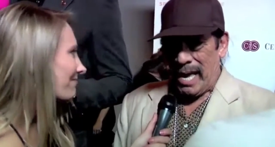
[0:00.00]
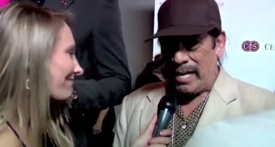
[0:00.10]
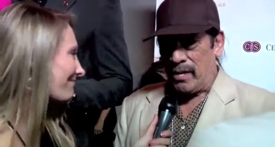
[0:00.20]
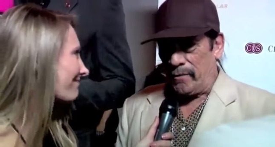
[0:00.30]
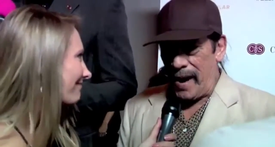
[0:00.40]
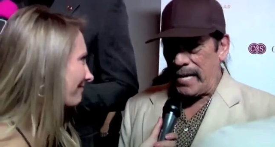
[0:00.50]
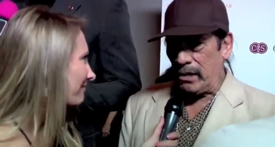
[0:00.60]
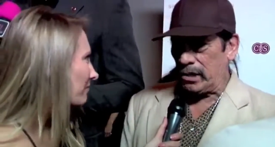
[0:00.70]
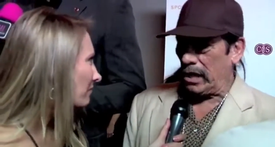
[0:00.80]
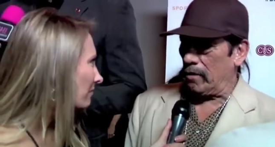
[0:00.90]
Speaker 1: and you find
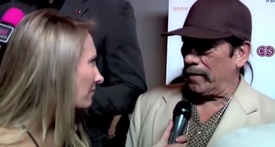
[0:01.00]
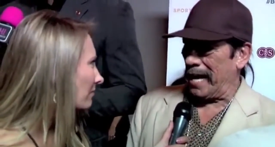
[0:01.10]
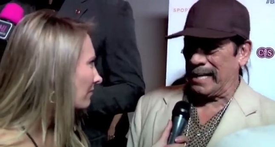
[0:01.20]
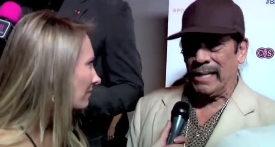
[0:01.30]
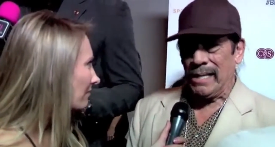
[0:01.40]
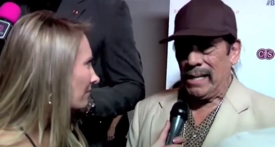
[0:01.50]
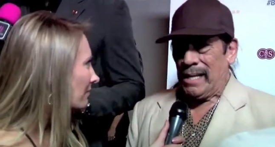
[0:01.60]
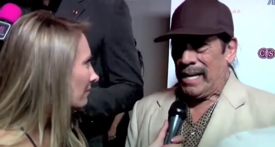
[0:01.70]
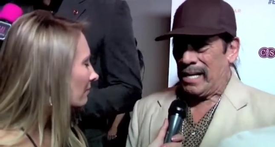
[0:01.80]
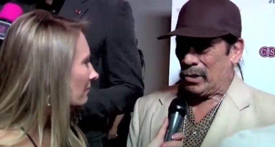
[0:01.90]
yourself like
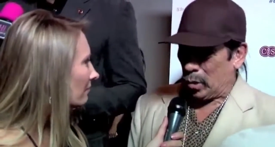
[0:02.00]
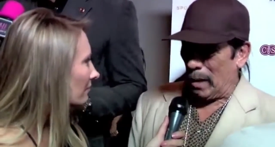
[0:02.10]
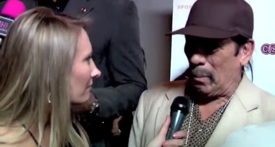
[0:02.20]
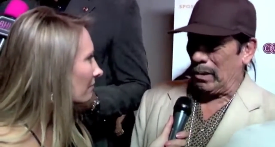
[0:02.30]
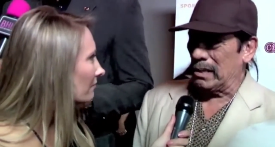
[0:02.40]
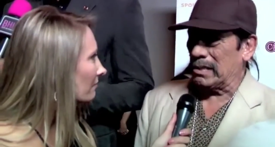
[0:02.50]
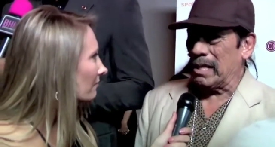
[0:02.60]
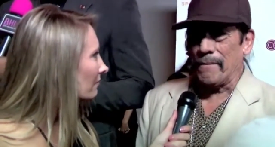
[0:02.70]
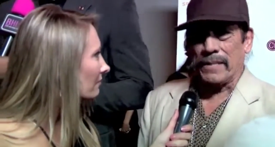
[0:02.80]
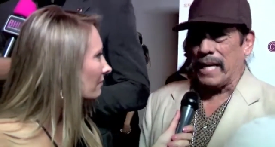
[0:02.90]
in trouble and
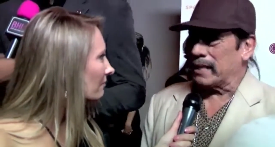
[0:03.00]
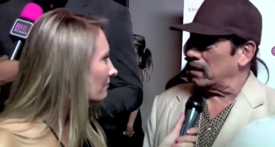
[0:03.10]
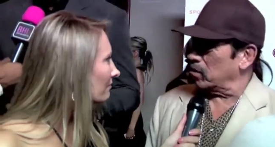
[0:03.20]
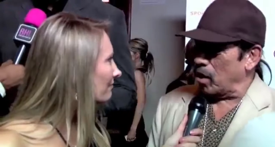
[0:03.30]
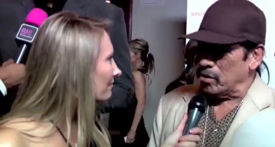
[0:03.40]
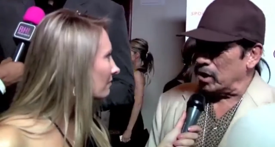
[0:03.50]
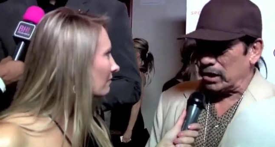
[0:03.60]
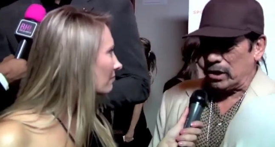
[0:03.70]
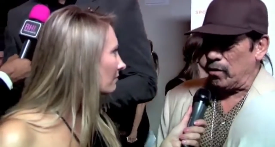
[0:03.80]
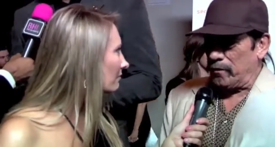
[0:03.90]
stuff. It's like there's you
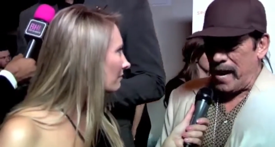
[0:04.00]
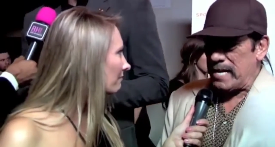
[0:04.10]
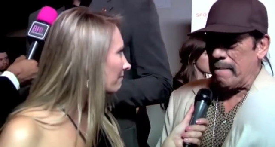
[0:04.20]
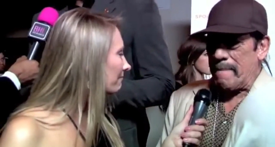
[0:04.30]
just you know find a